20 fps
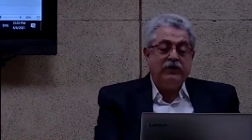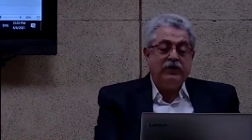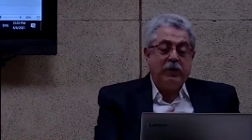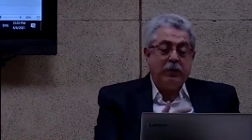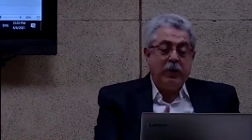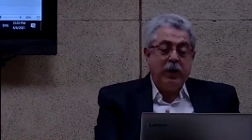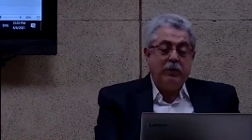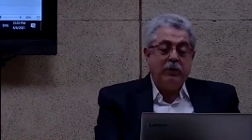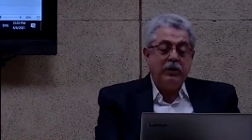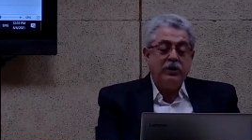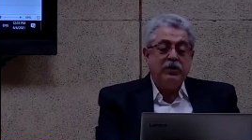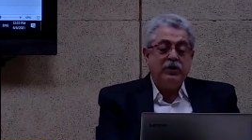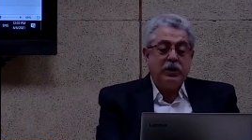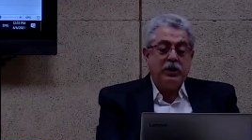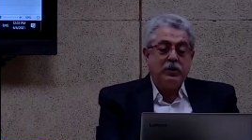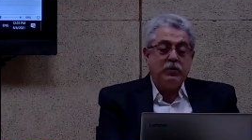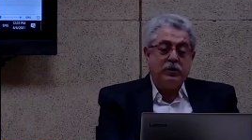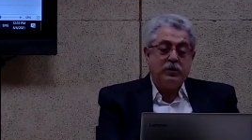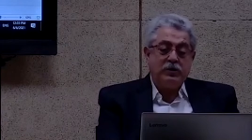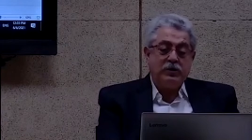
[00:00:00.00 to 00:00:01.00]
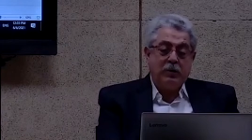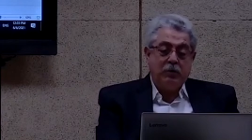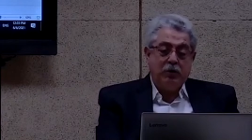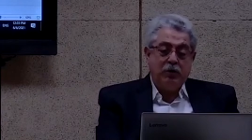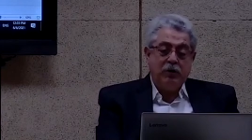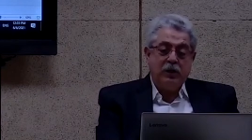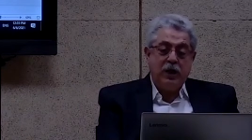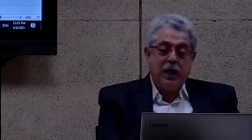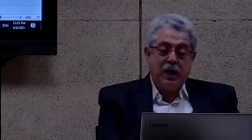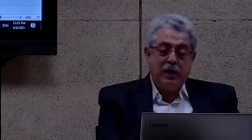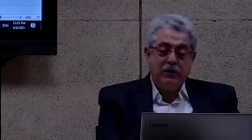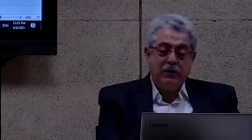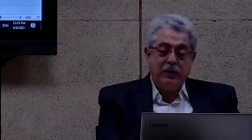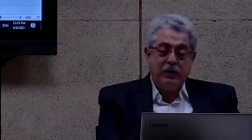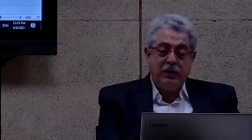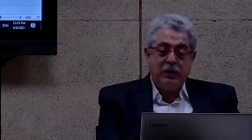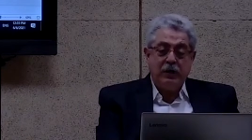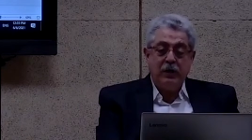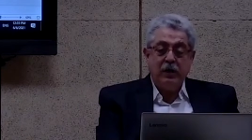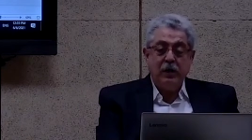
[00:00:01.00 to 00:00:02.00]
bubble sheets with the model
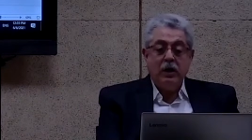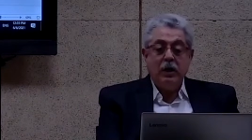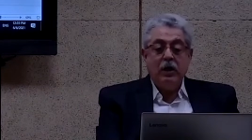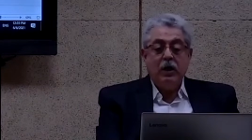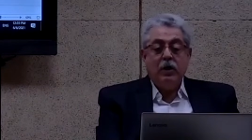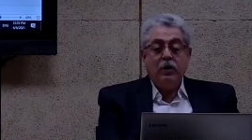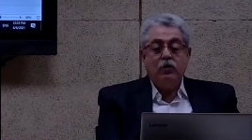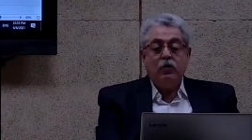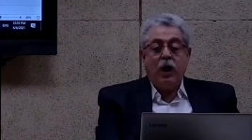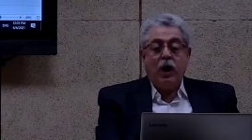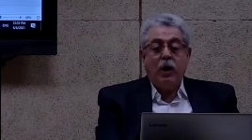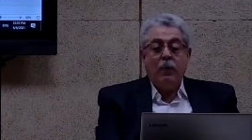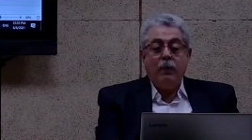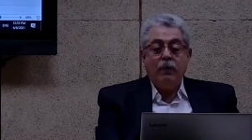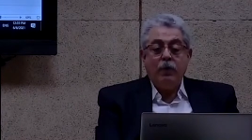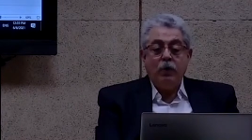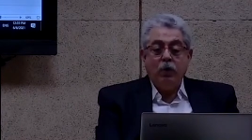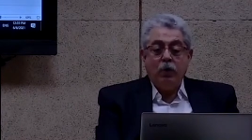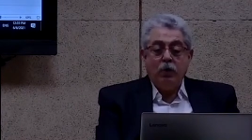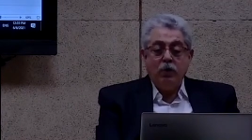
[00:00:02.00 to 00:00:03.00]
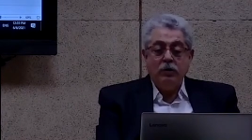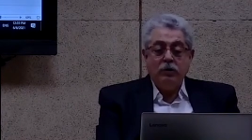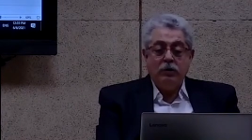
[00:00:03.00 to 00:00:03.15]
answer to upload